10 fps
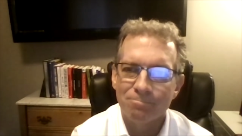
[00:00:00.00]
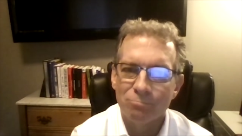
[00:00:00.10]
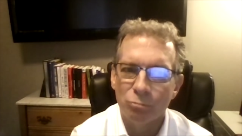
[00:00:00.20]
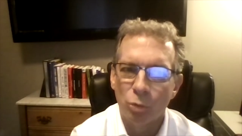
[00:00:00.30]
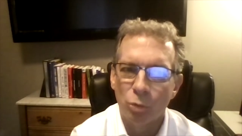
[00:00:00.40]

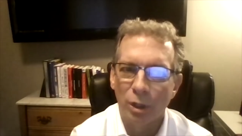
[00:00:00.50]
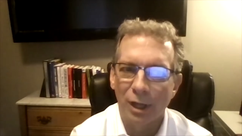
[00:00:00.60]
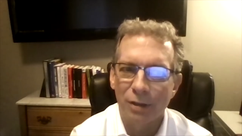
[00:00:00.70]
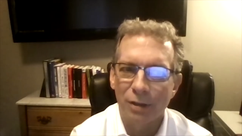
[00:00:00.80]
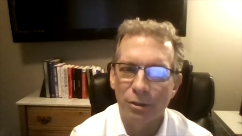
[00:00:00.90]
what
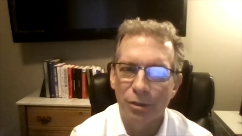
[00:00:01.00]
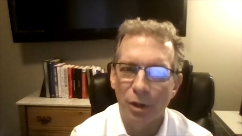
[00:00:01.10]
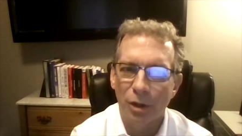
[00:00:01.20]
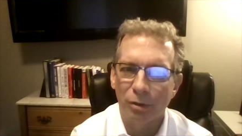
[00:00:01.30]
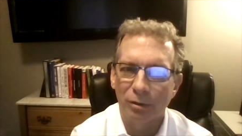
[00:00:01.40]
I
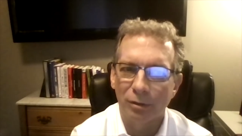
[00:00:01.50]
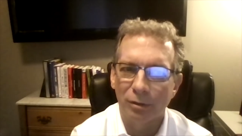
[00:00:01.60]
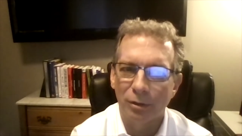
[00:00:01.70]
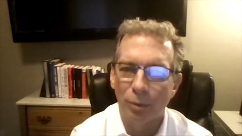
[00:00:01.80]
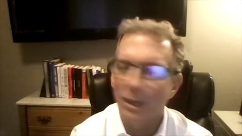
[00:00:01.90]
thought
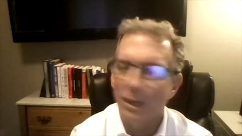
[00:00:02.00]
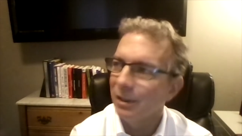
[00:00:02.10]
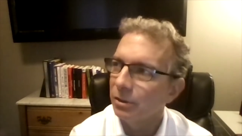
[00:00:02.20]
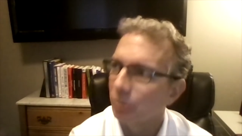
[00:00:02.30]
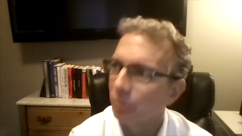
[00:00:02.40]
the way it
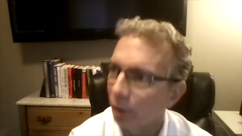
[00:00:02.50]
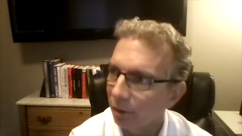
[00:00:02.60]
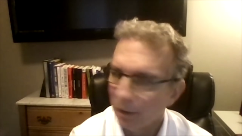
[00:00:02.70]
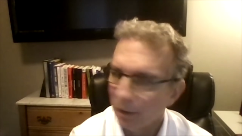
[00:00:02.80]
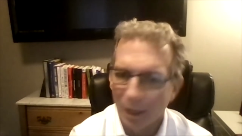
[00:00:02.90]
needed to
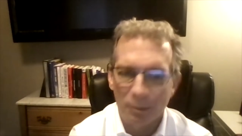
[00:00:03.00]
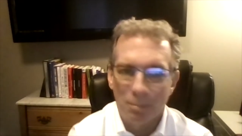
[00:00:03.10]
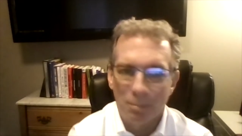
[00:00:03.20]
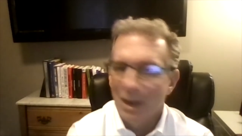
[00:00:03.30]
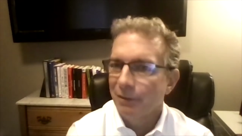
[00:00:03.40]
work. I'm a
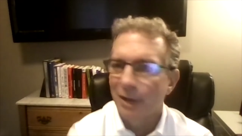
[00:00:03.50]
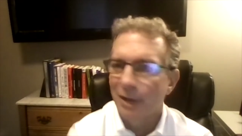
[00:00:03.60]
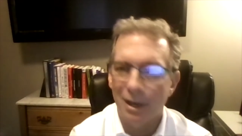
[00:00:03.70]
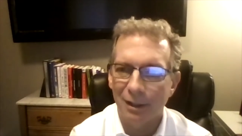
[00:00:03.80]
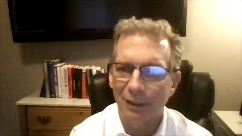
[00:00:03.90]
math
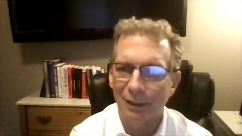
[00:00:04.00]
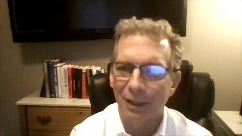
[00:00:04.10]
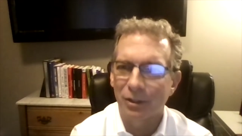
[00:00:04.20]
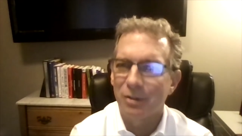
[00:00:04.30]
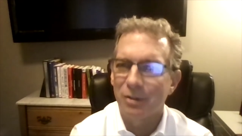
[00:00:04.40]
guy. I
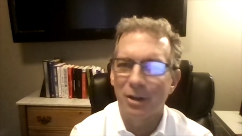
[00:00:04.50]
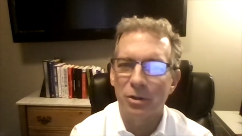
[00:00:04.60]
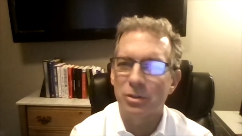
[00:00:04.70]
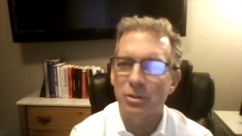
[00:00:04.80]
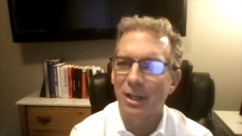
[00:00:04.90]
couldn't
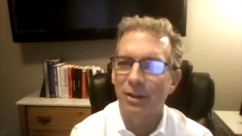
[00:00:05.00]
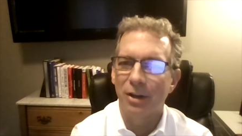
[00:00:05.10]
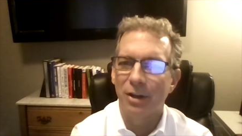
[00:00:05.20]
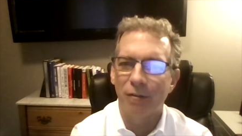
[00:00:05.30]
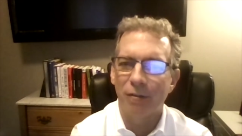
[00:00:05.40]
understand
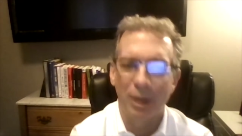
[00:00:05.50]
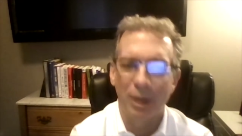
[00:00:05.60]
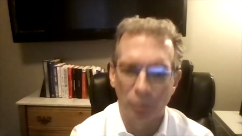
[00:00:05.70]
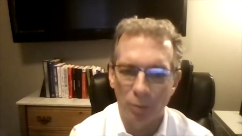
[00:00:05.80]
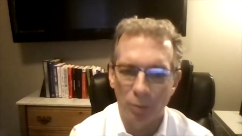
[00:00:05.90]
enough
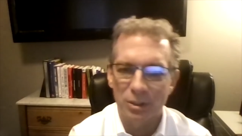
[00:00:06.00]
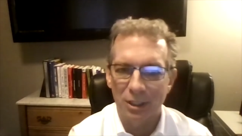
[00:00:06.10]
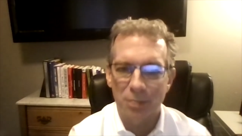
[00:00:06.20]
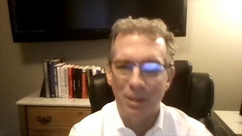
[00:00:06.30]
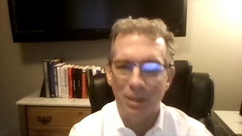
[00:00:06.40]
about what was the
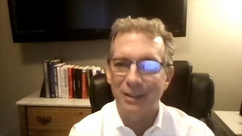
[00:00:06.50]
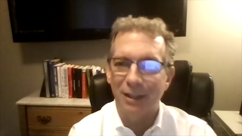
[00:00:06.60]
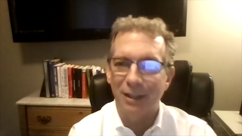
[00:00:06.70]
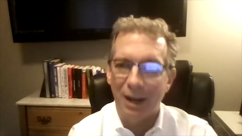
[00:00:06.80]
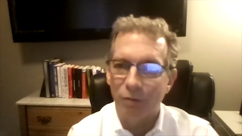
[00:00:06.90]
expected
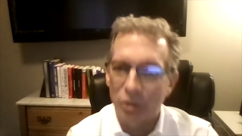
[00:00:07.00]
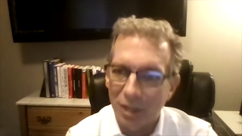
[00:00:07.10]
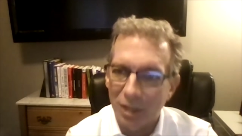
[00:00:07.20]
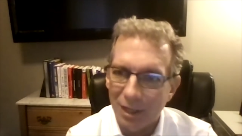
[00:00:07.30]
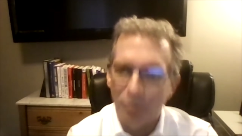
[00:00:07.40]
average
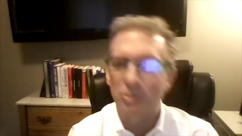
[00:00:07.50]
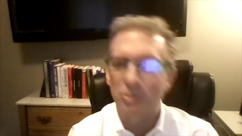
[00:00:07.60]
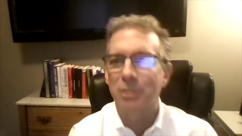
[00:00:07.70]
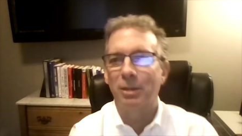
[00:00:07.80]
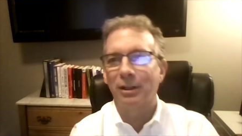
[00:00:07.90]
gain, what was
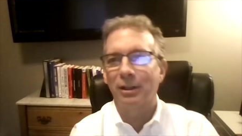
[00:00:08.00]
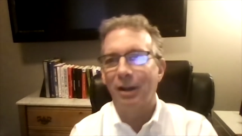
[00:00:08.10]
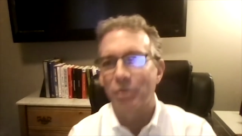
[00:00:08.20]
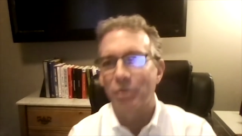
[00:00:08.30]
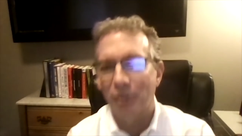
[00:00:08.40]
expected
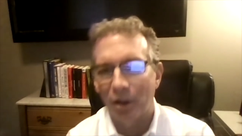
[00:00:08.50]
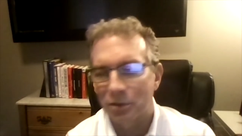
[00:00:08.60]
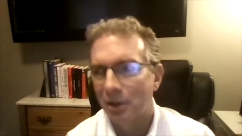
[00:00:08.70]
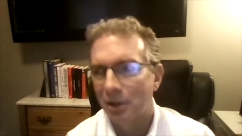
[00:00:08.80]
average loss.